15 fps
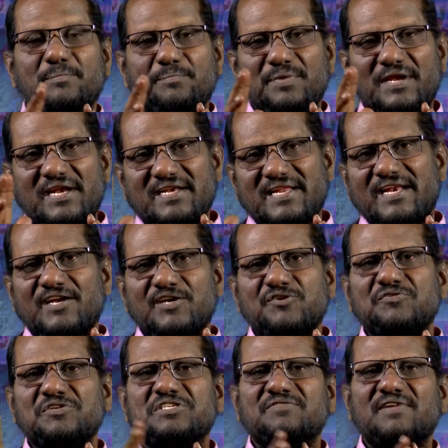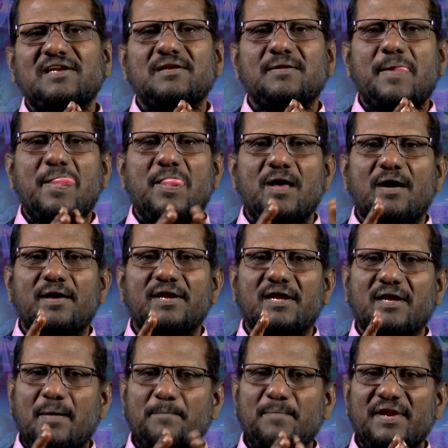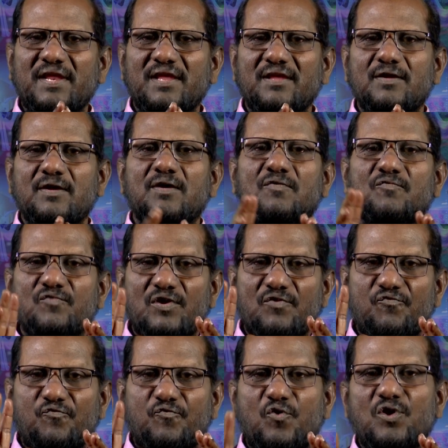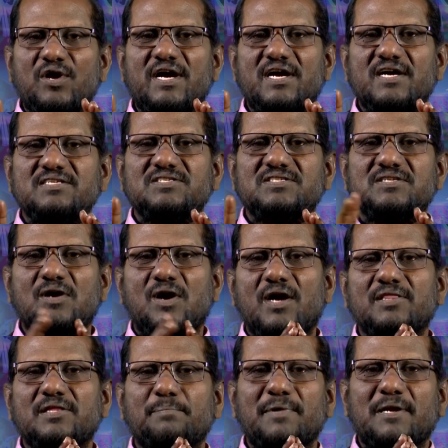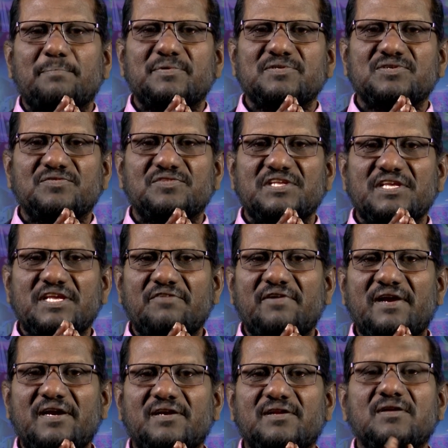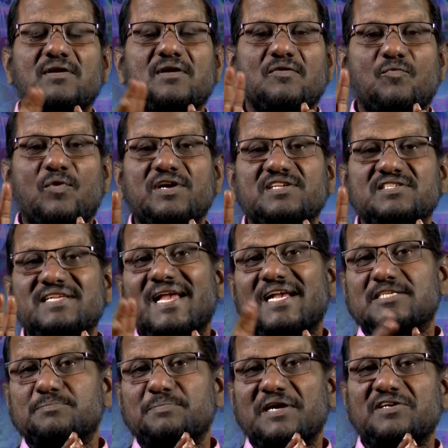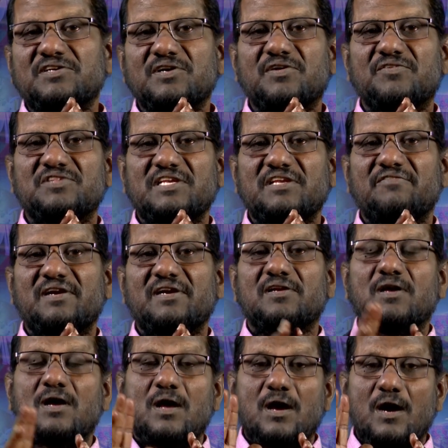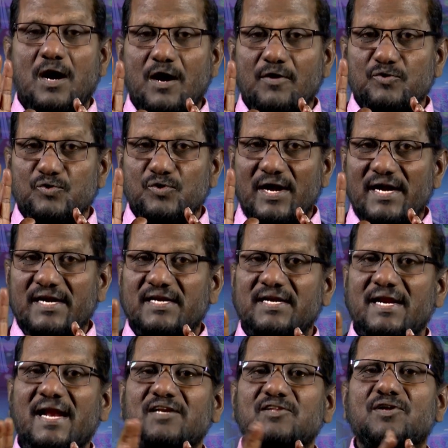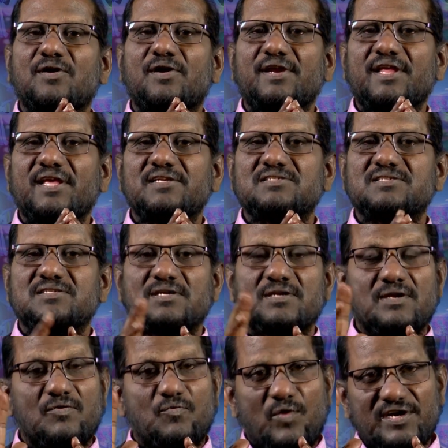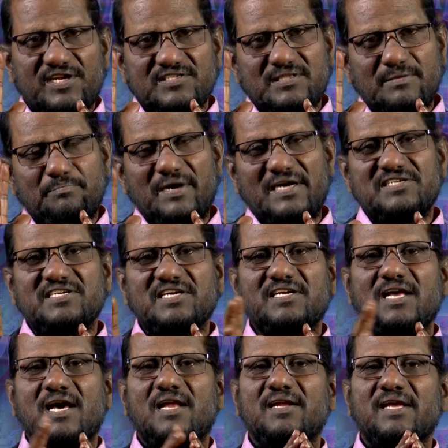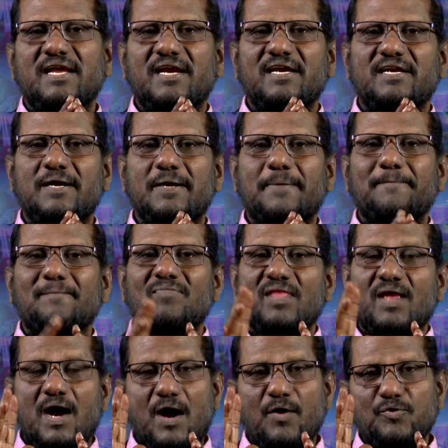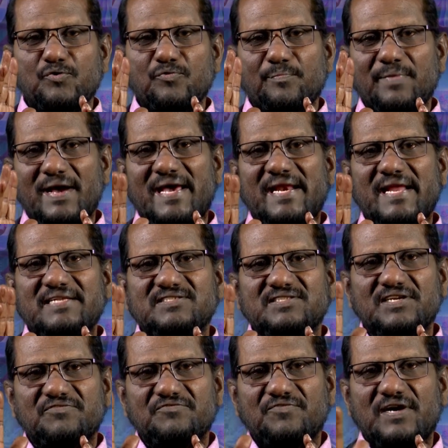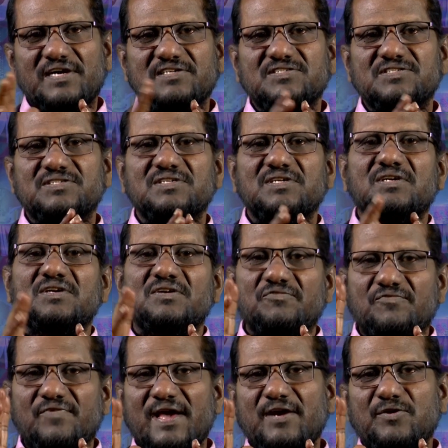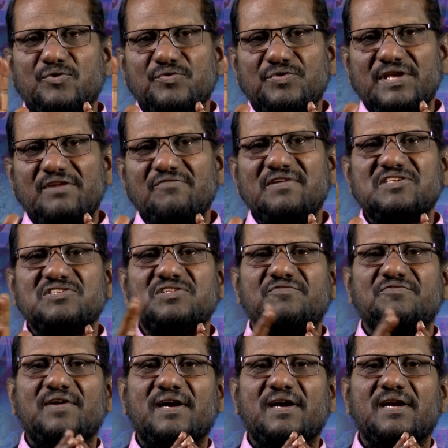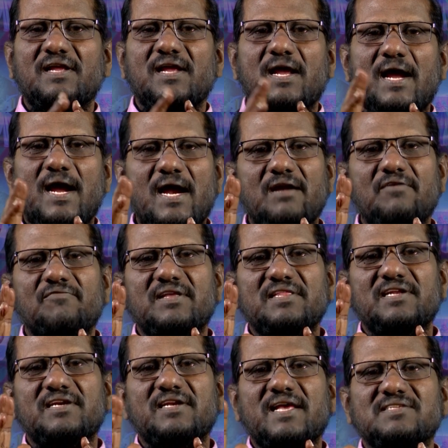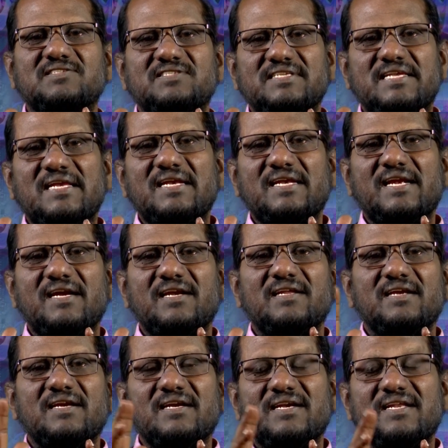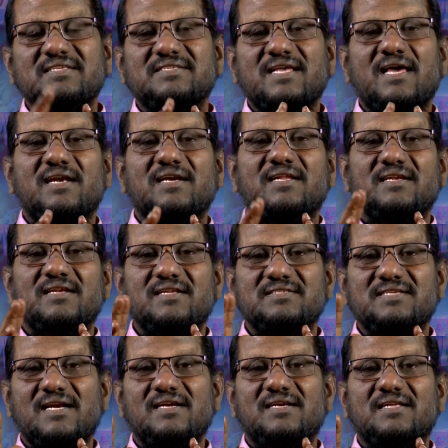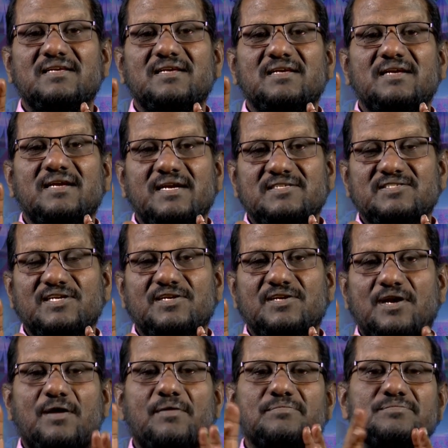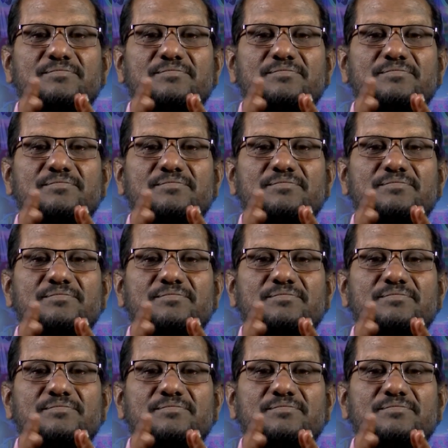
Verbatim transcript: be it an individual or a company will focus on the purpose of the event, what is expected of the event, how to attract the audience, what is the budget allocated, how to manage that funds, where to invest the fund and whether it has yielded desired result etc.